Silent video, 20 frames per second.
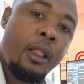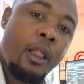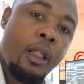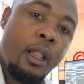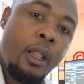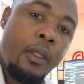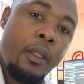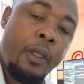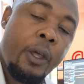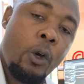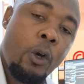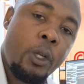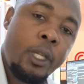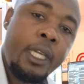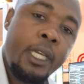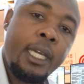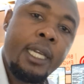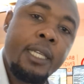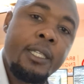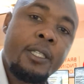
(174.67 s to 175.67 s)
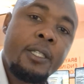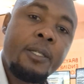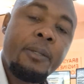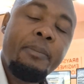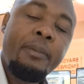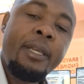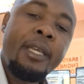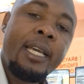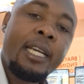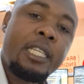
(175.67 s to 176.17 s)
the audience
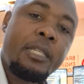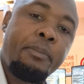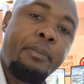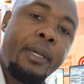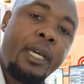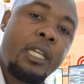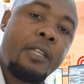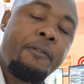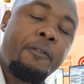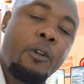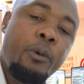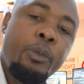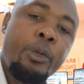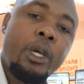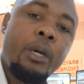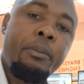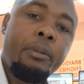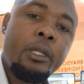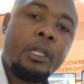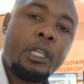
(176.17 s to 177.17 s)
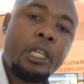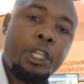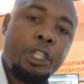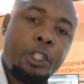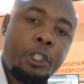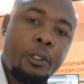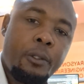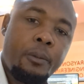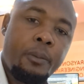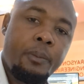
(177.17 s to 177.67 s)
may expect from your
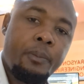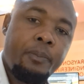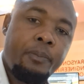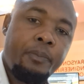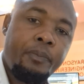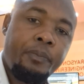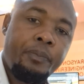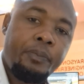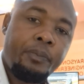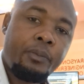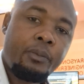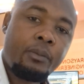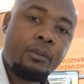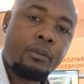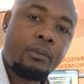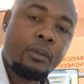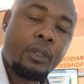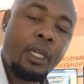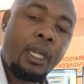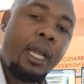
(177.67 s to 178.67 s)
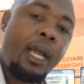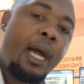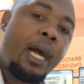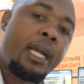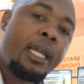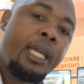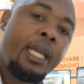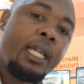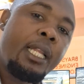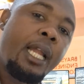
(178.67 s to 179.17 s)
application.
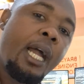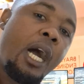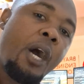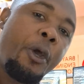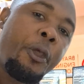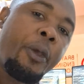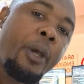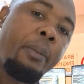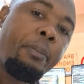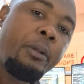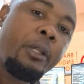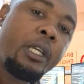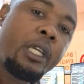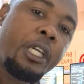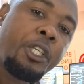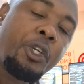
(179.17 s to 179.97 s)
Again, how your application